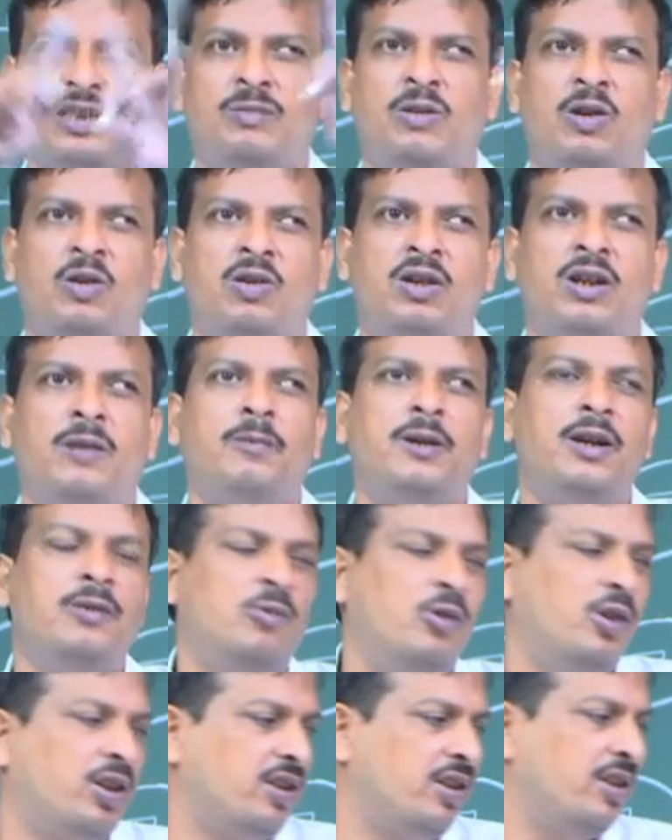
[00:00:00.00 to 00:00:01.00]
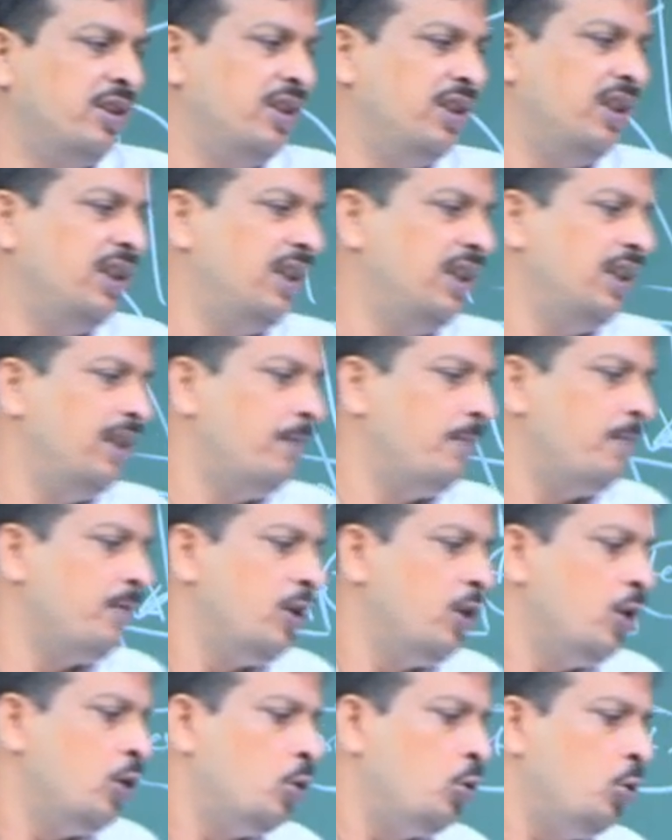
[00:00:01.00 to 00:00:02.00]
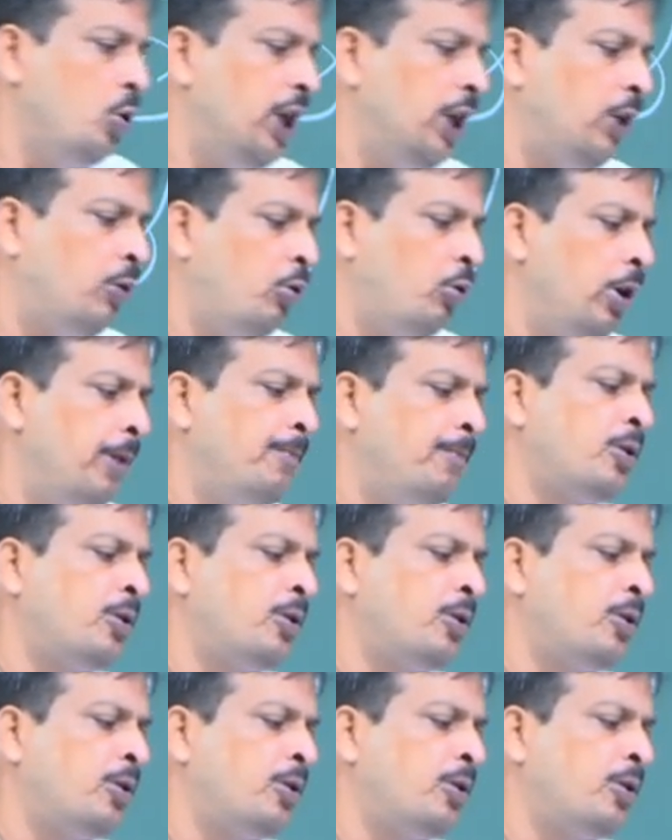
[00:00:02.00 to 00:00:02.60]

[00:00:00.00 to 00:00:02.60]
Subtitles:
about the framework. To equip